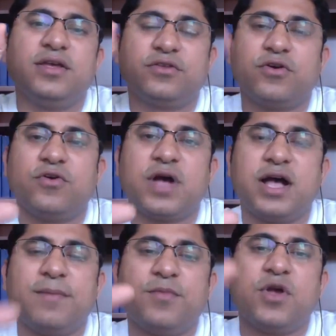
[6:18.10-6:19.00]
So
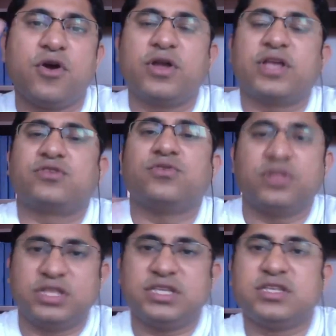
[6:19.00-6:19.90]
okay,
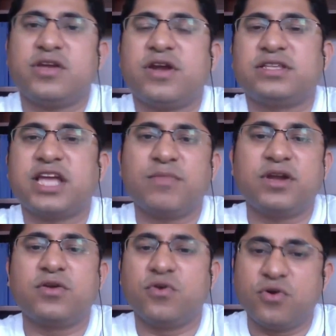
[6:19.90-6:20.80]
so this is your
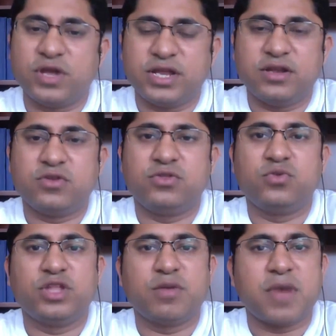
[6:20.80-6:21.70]
assignment. Go
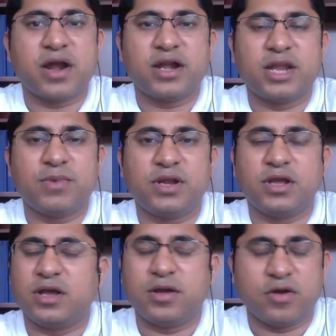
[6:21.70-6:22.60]
into the MARA table
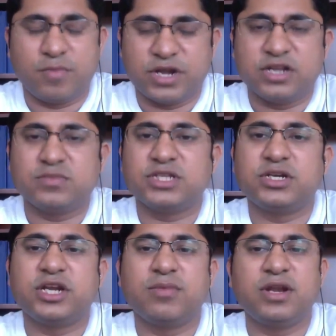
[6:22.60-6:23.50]
or materials
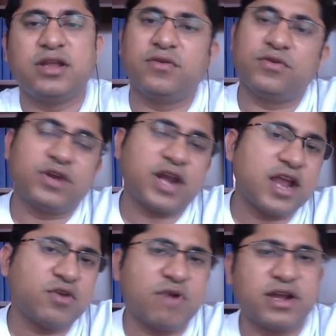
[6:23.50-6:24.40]
master table and
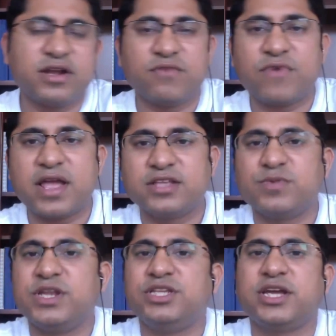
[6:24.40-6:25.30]
try to identify as
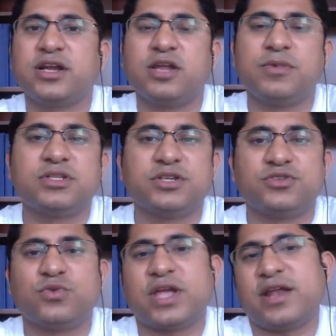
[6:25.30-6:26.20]
many check tables
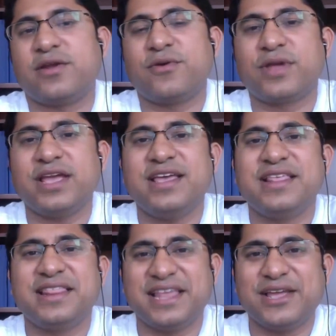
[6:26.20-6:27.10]
as you can. Okay,
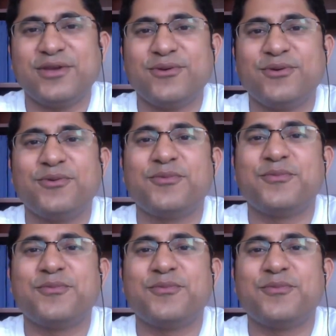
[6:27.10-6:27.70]
thank you.